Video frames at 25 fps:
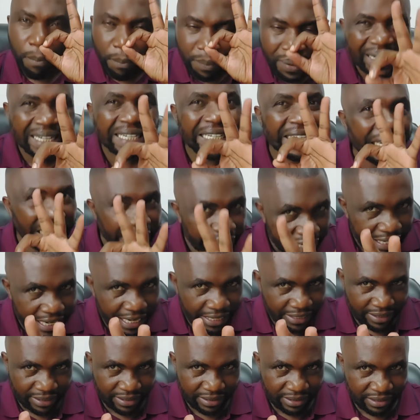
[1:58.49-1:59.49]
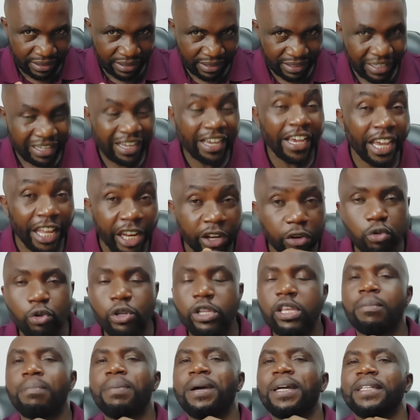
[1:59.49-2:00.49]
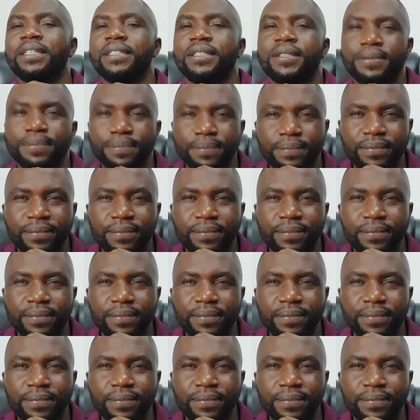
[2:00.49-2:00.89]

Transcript: party leaders in UDA party.